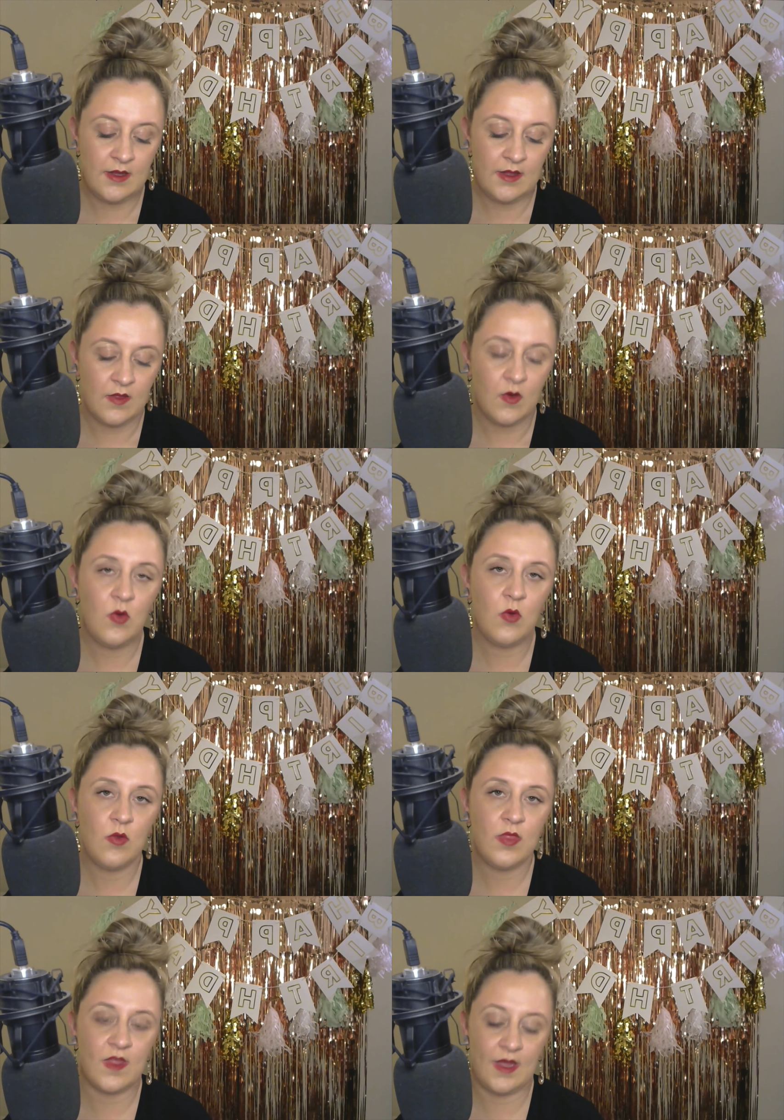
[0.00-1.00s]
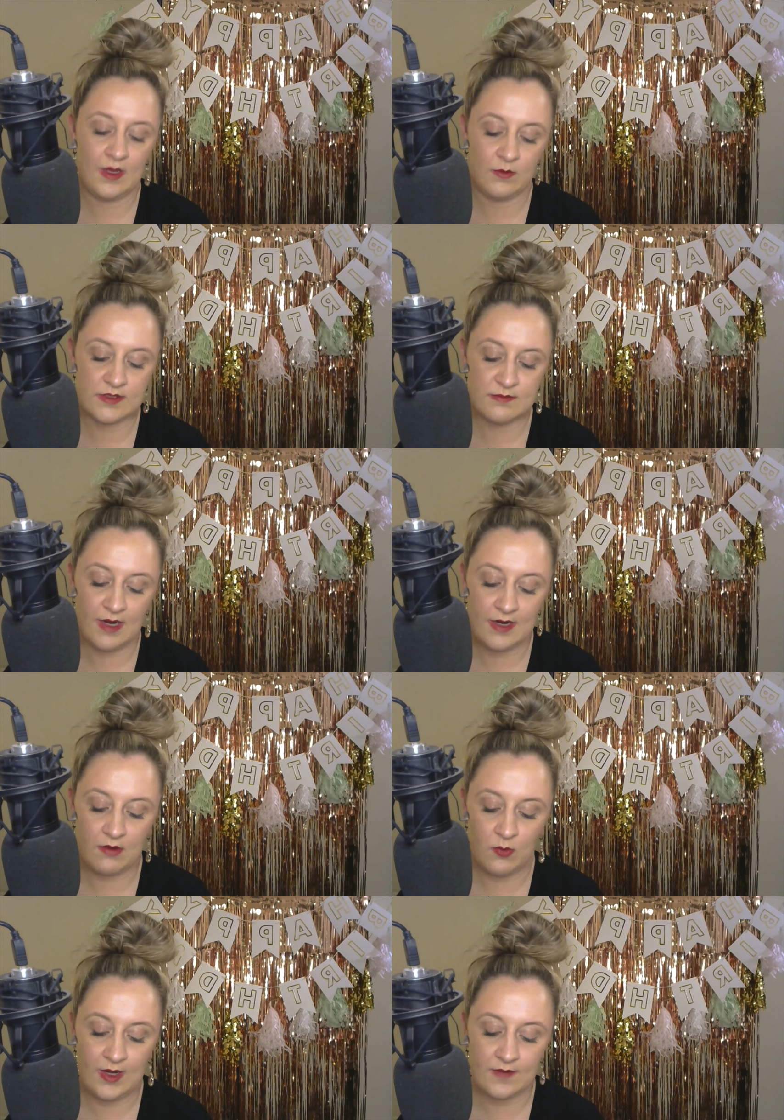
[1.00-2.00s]
The whole thing was
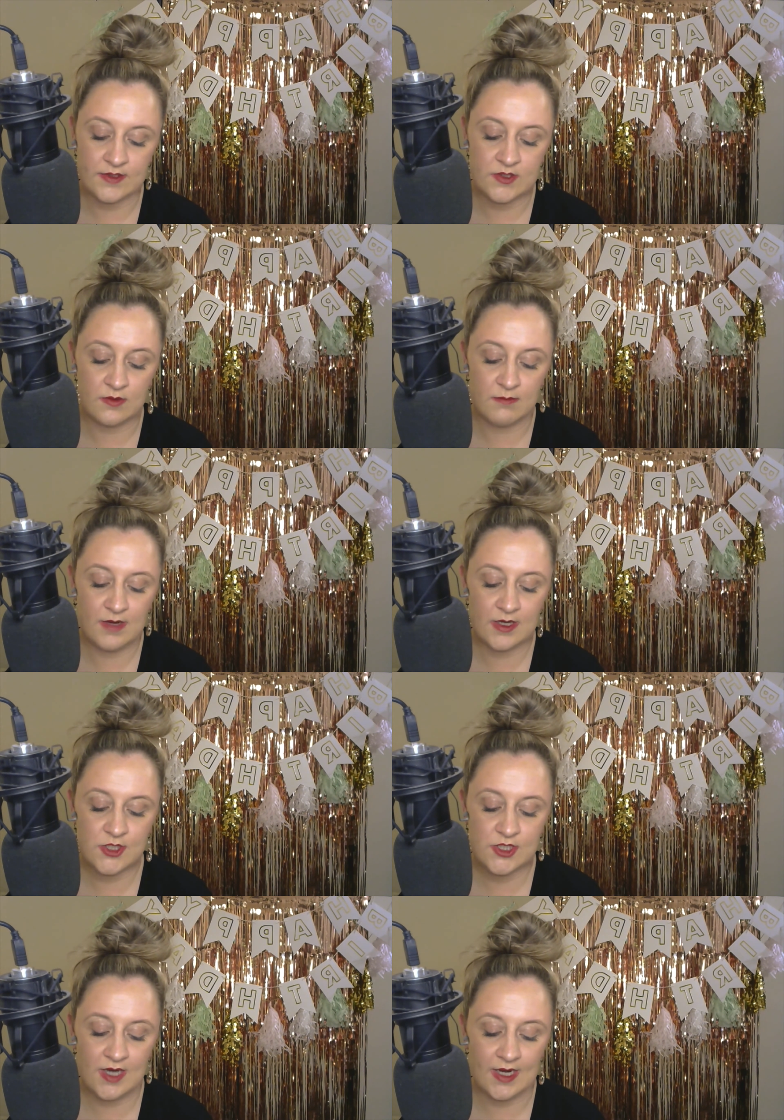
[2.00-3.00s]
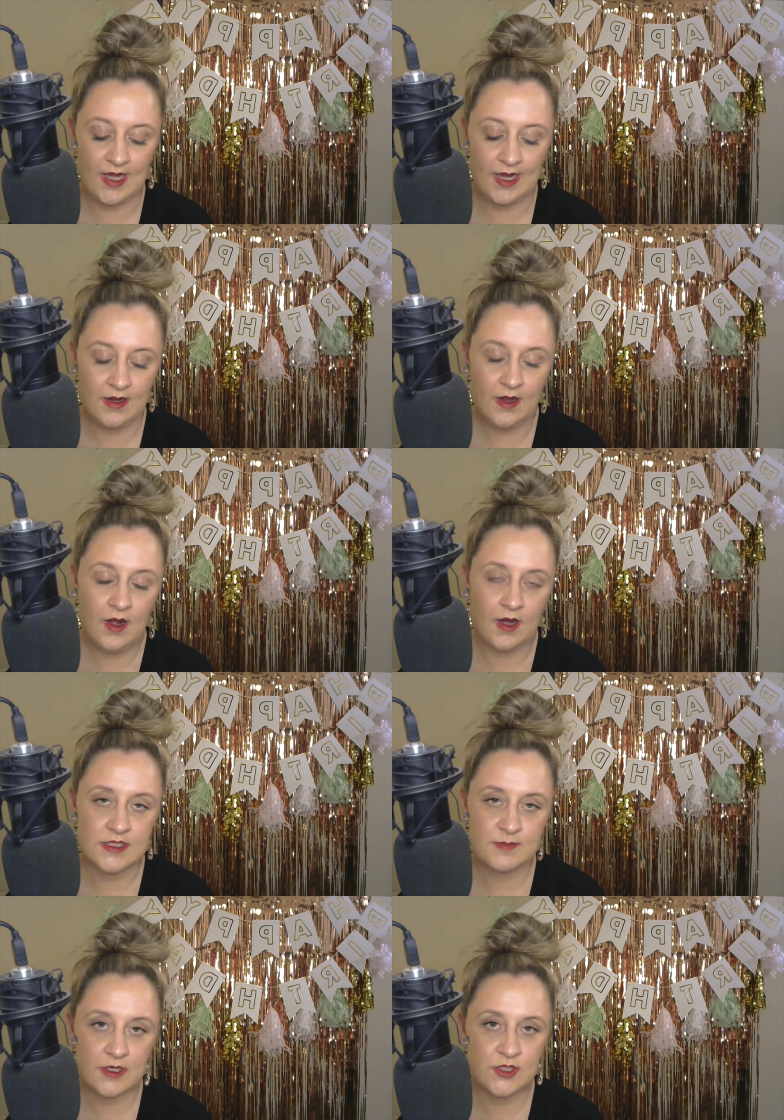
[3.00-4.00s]
microwaved into a mush I ate on
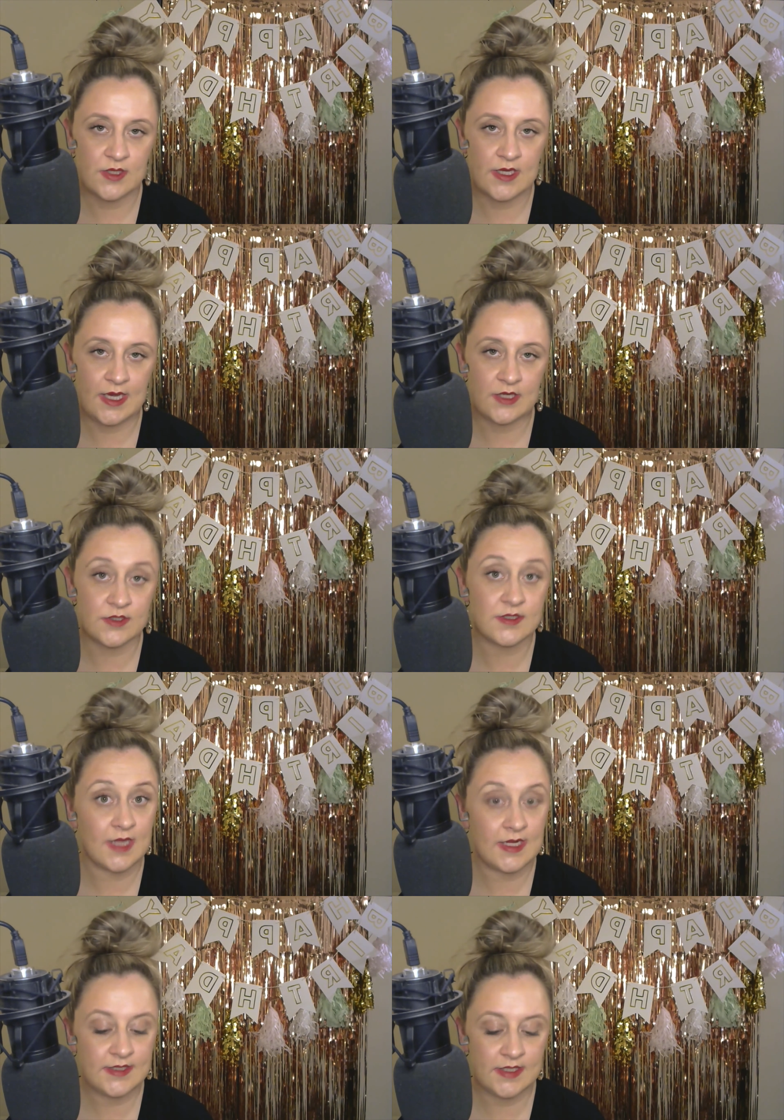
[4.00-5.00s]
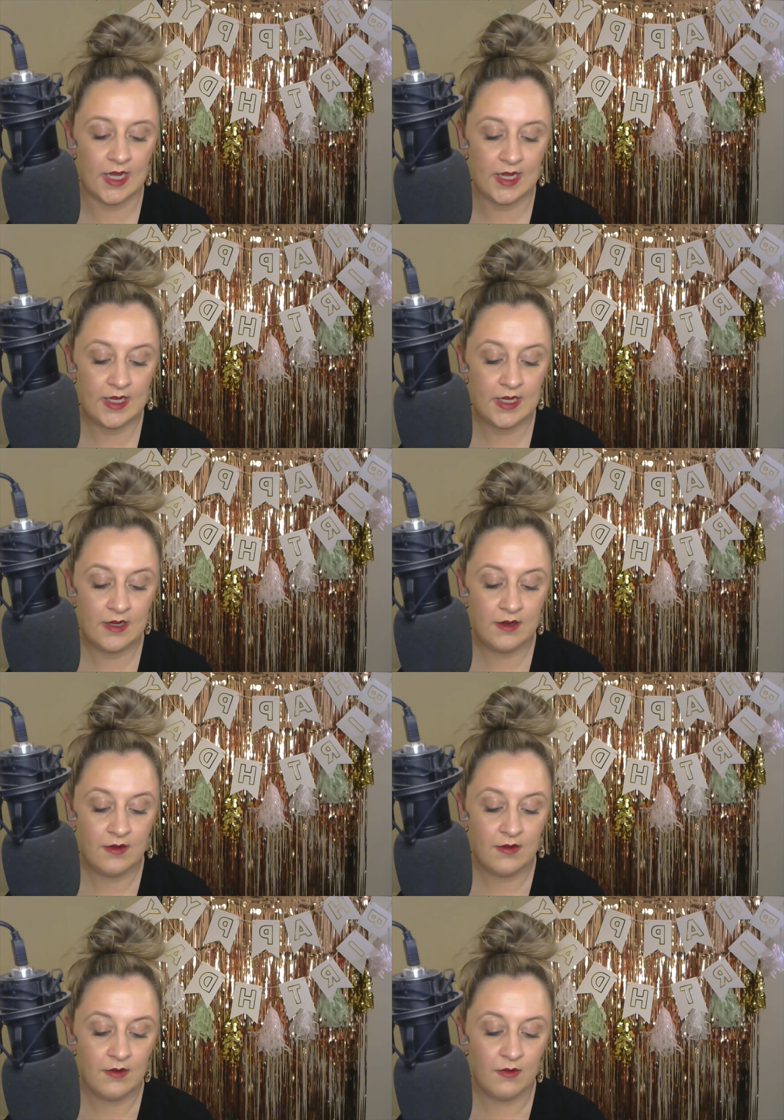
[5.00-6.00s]
special occasions like today,
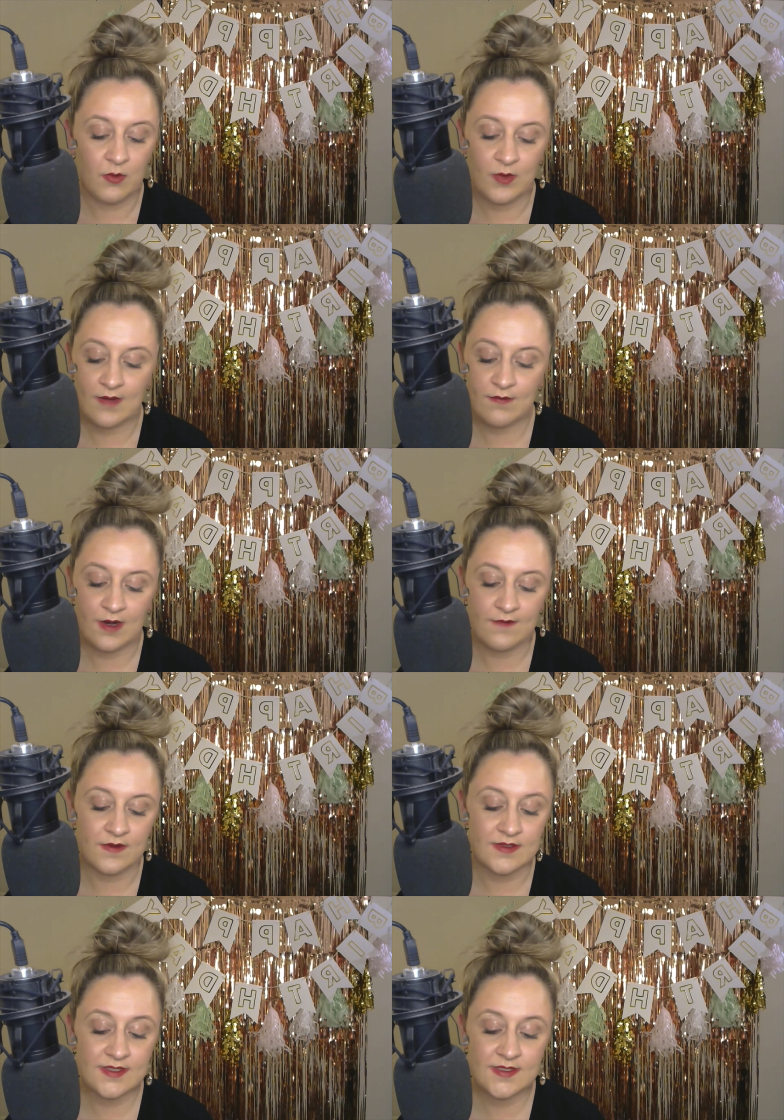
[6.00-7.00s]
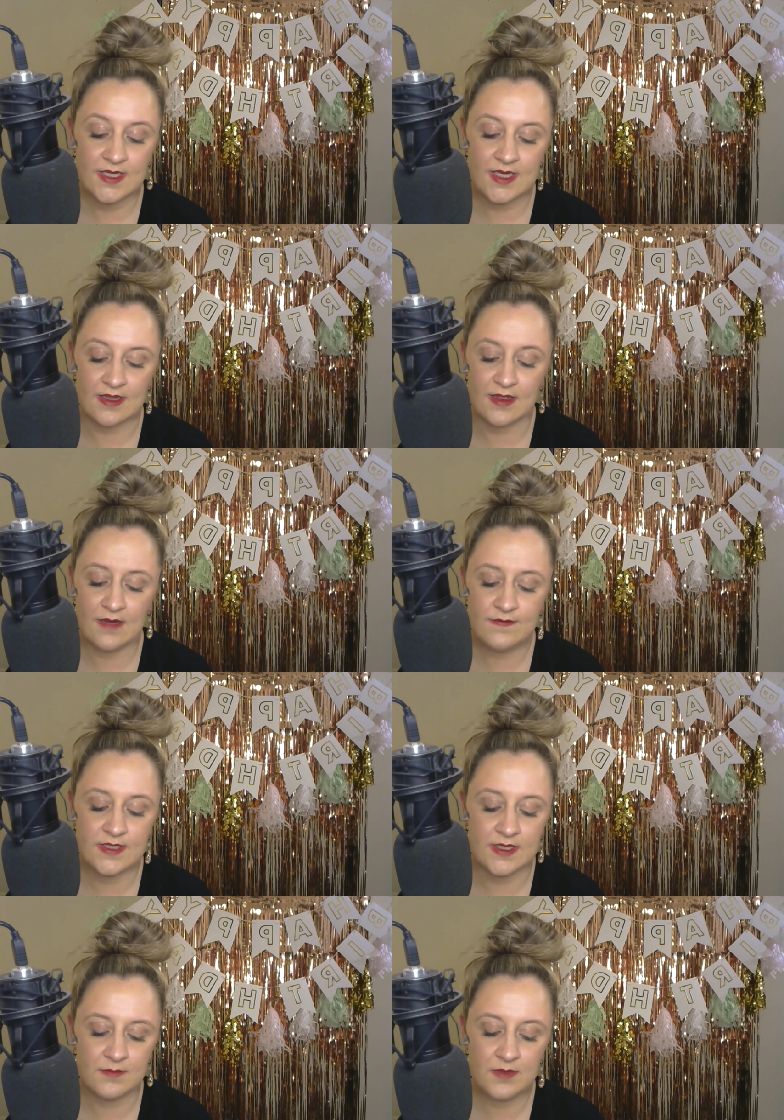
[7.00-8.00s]
or whenever I felt sick and loved
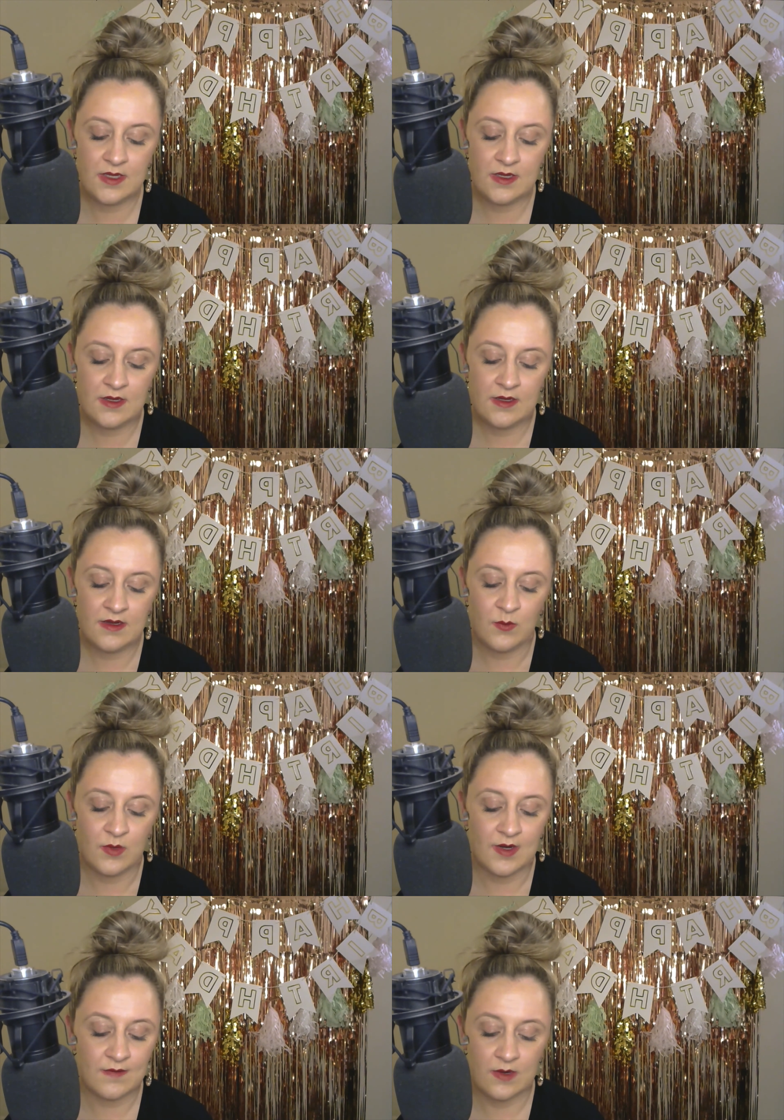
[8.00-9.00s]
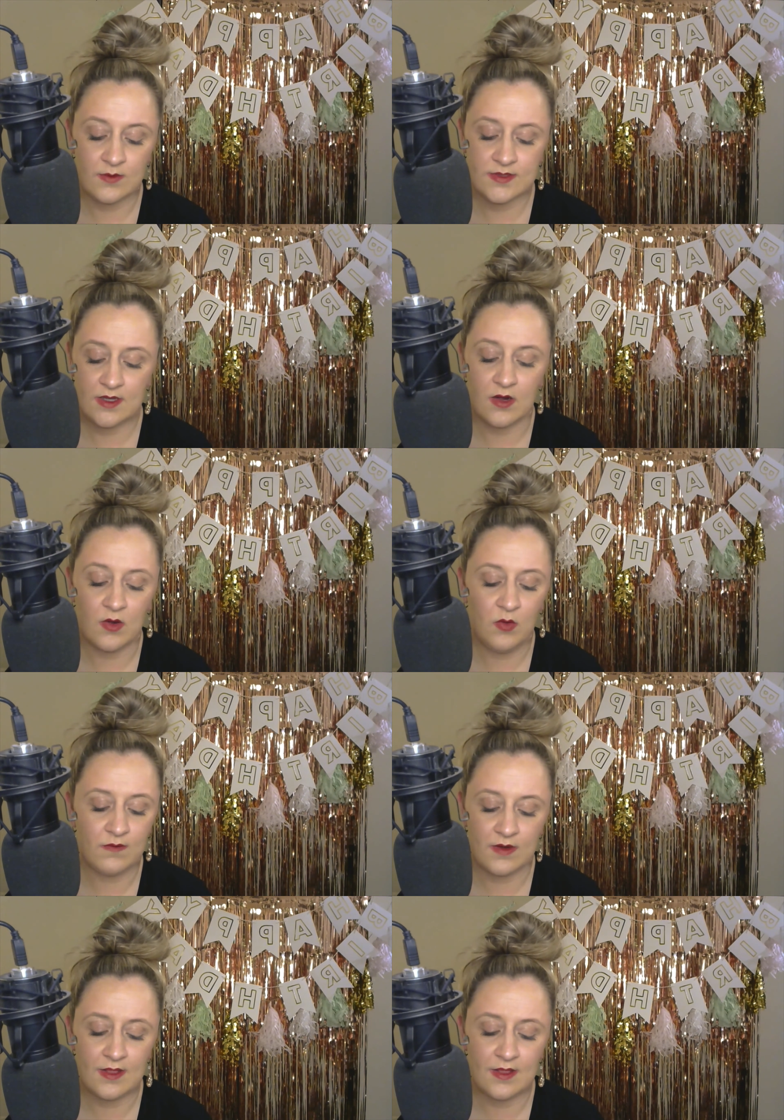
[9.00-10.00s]
him, whenever I was
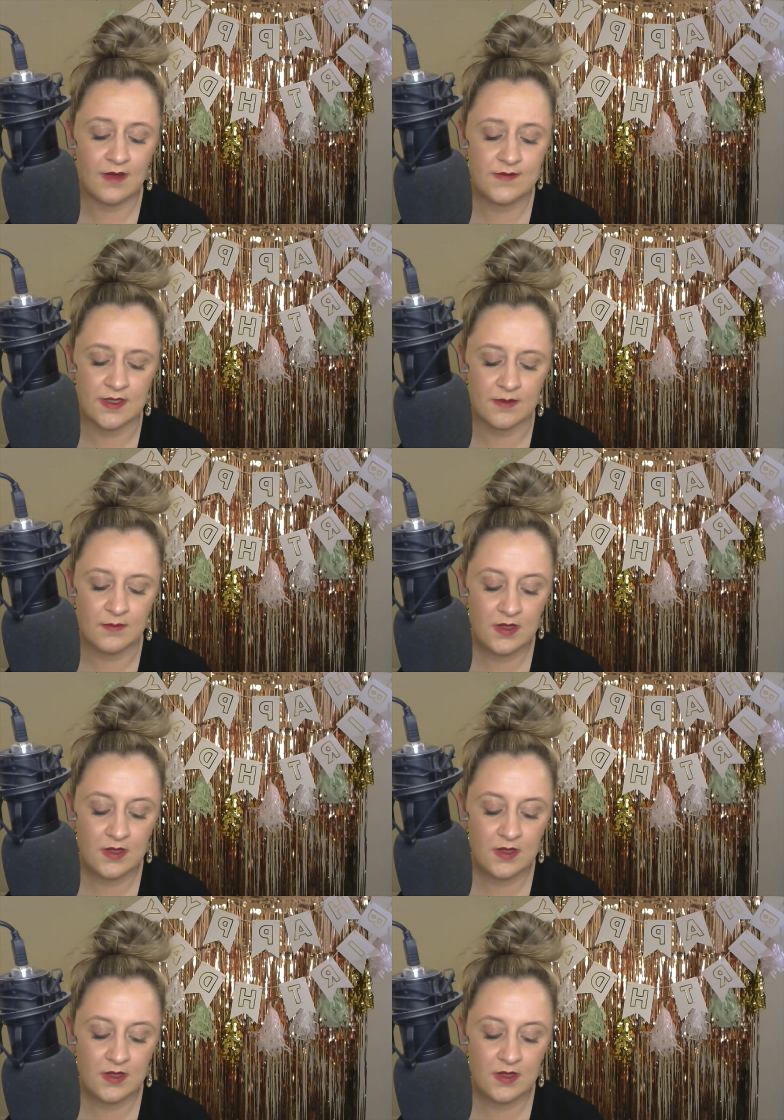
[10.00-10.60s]
hungover and loved him,